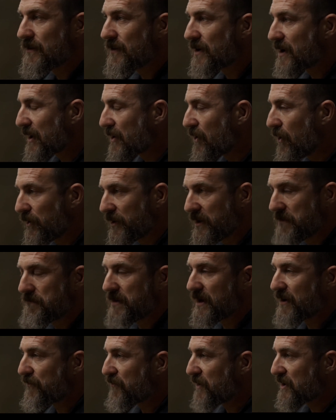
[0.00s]
what I call
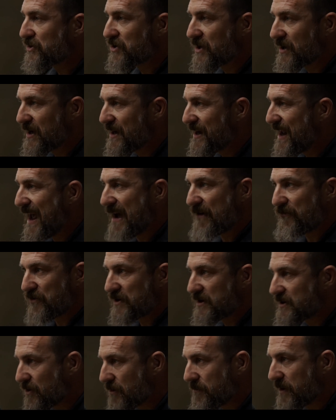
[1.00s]
limbic friction in
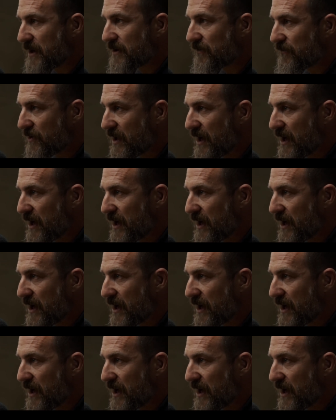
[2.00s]
every domain of